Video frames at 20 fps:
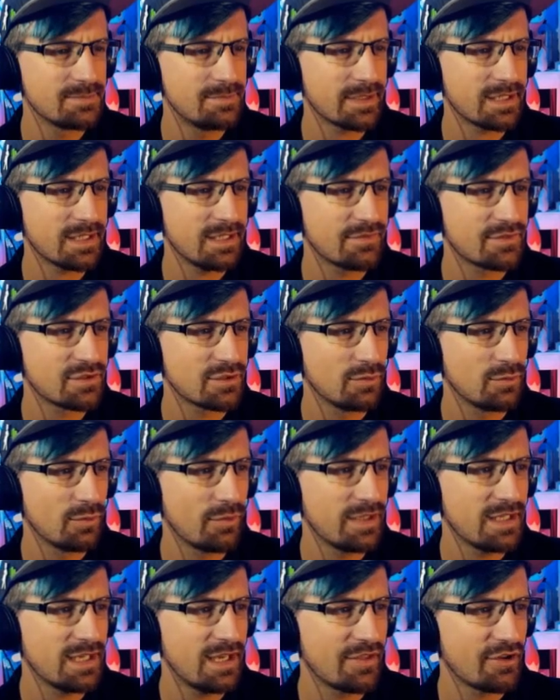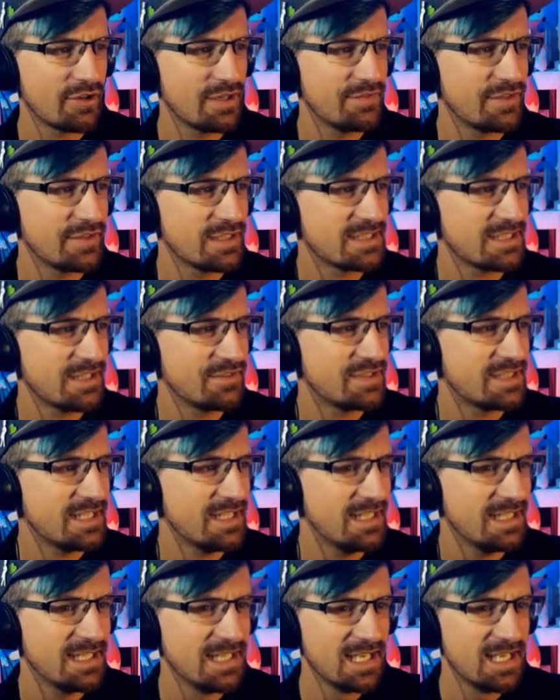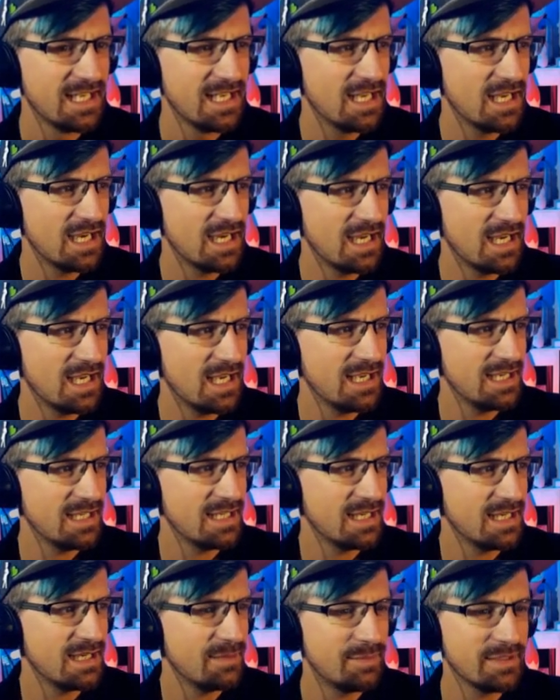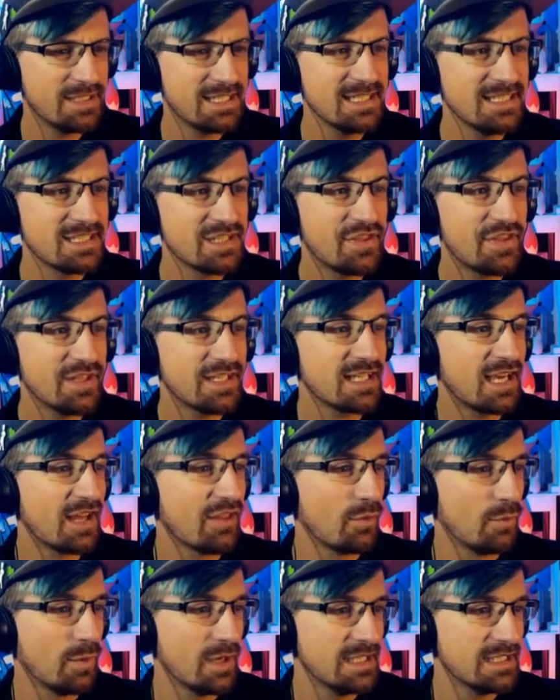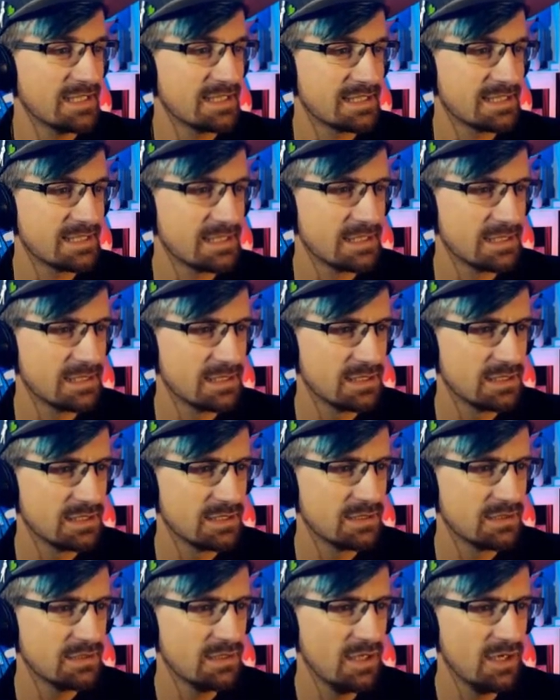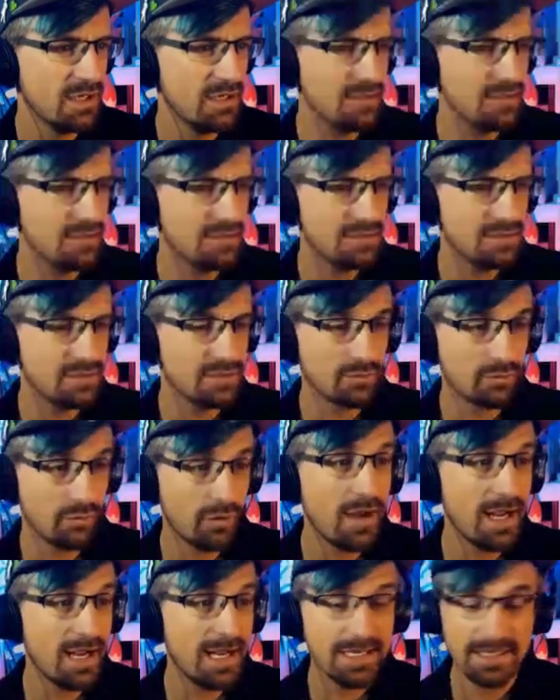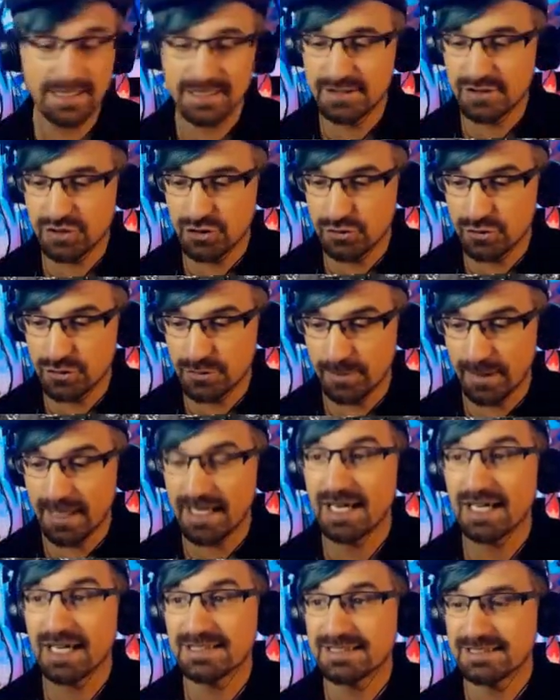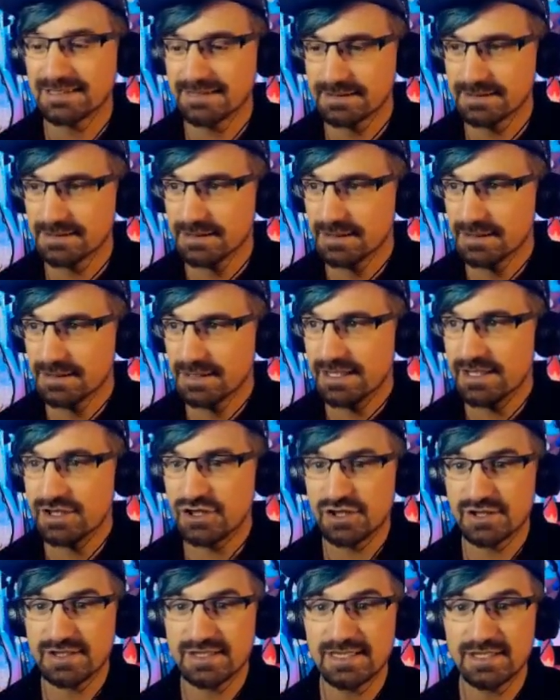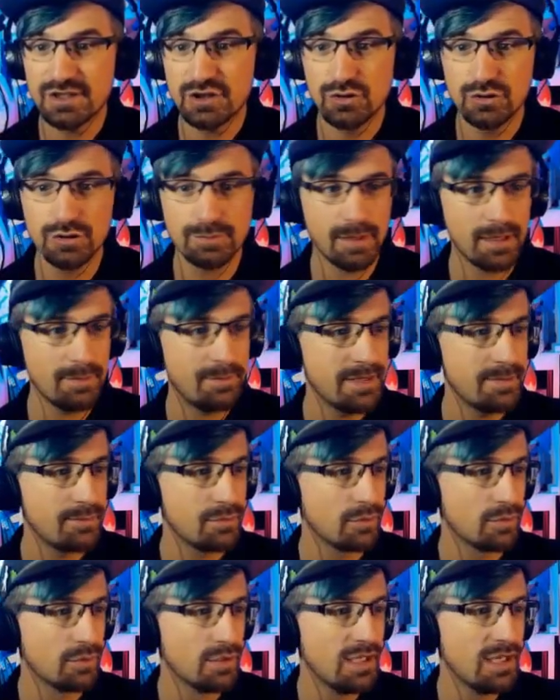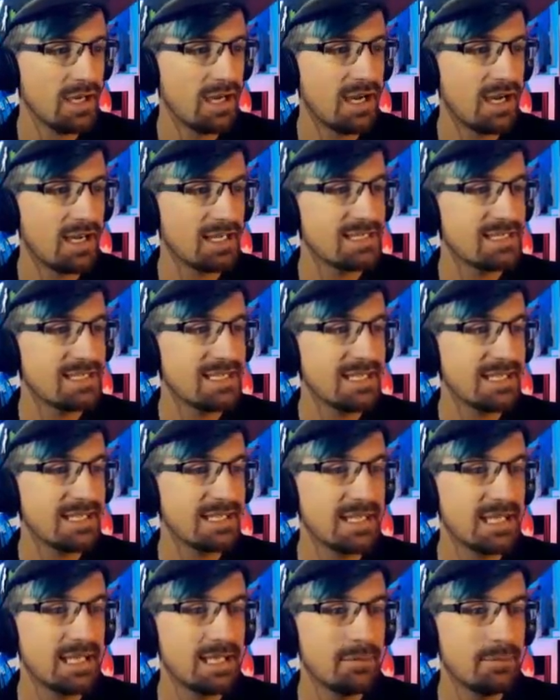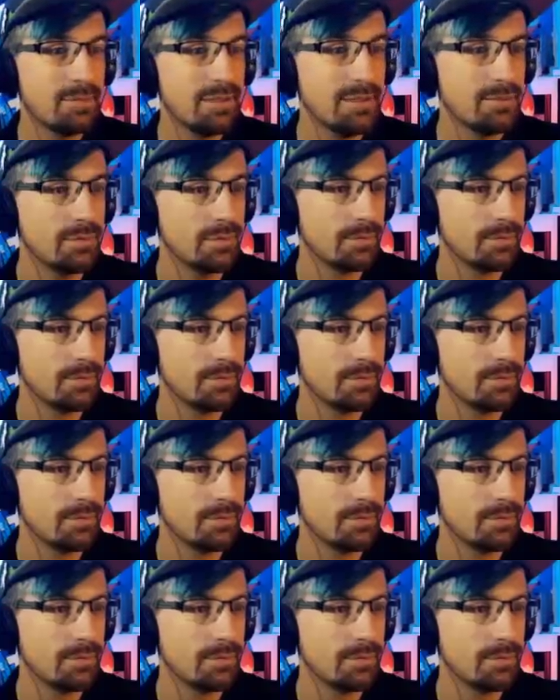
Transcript: after all the other evidence I've seen, I begin to think otherwise. No, you're right. It is used by hunters. It's just it's used by people hunting people.